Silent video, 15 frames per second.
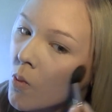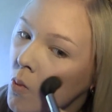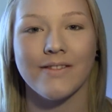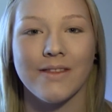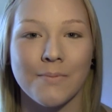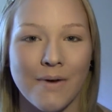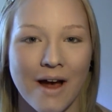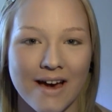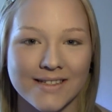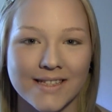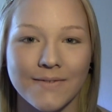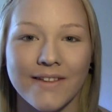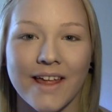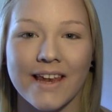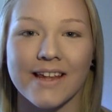The brows
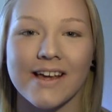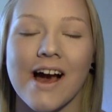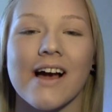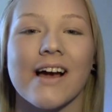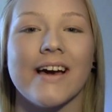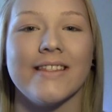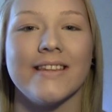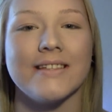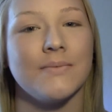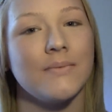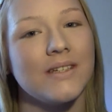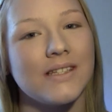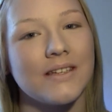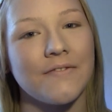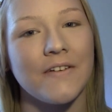of Lady Gaga in this
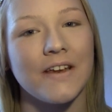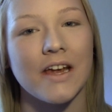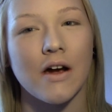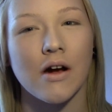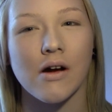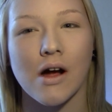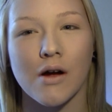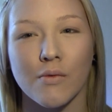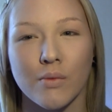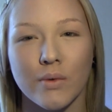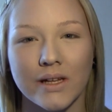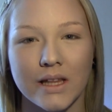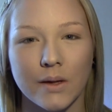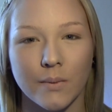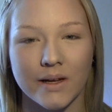music video are
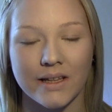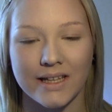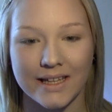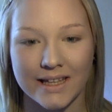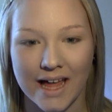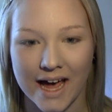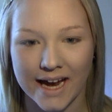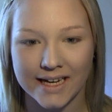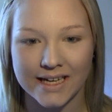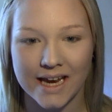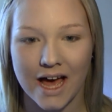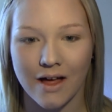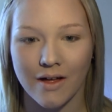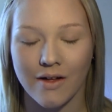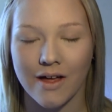really, really light.
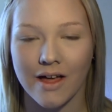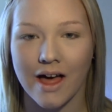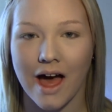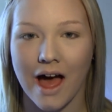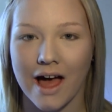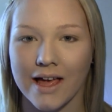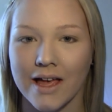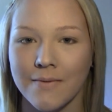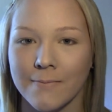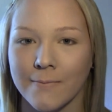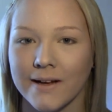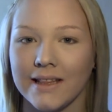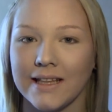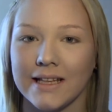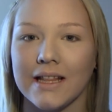Now, I am
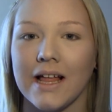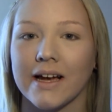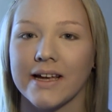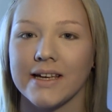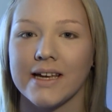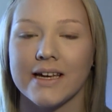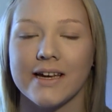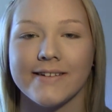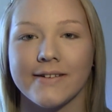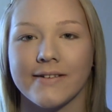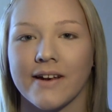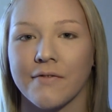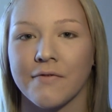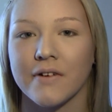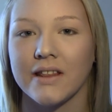really lucky that I
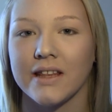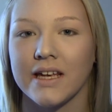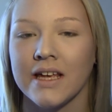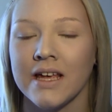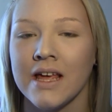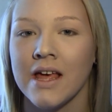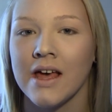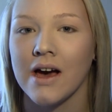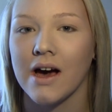don't have really